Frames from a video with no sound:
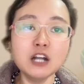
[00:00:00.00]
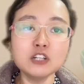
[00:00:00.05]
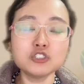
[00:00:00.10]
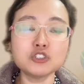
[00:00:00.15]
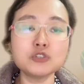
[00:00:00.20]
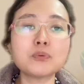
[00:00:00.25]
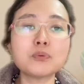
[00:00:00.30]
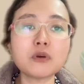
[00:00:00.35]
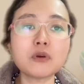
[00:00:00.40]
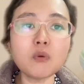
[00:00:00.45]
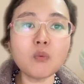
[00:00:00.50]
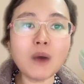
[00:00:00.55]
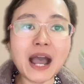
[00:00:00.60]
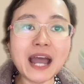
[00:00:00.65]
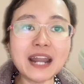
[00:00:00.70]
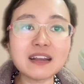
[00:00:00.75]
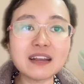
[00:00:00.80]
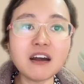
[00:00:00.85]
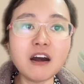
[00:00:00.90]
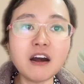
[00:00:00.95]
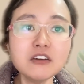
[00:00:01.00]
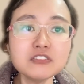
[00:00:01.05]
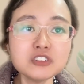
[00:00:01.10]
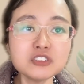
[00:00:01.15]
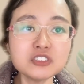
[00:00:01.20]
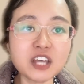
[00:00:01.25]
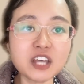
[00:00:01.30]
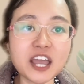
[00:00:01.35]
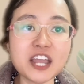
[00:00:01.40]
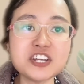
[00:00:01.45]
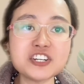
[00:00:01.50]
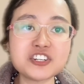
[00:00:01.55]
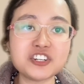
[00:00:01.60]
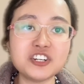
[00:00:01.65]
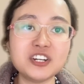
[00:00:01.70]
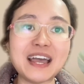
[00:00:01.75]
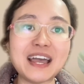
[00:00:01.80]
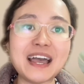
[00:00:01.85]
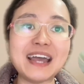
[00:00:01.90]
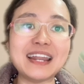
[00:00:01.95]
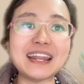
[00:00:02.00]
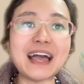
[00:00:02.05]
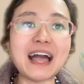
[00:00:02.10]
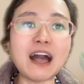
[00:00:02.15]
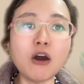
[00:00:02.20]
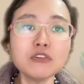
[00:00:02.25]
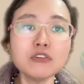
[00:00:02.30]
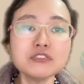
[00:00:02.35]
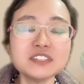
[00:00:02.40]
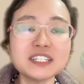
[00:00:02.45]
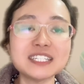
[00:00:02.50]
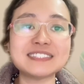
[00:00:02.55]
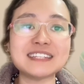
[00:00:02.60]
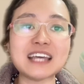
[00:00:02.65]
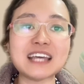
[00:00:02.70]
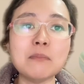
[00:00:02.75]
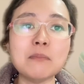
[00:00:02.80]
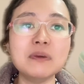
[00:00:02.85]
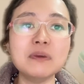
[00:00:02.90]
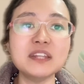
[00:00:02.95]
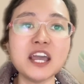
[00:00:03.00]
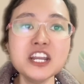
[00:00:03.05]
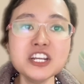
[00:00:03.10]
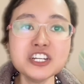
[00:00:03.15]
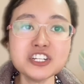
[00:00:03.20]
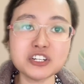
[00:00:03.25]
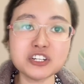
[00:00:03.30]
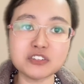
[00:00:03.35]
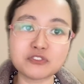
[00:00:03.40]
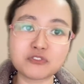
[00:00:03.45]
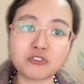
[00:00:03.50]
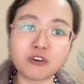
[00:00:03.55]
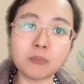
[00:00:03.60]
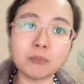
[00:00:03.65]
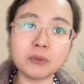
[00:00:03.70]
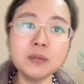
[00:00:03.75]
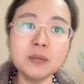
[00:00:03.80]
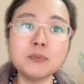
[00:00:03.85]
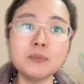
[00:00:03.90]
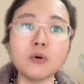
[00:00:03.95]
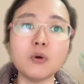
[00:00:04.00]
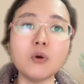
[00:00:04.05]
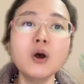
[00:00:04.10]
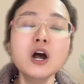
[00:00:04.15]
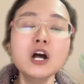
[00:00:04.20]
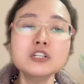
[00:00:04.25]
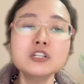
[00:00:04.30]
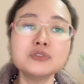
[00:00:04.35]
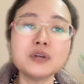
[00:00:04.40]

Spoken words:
to provide consultation and health examinations for people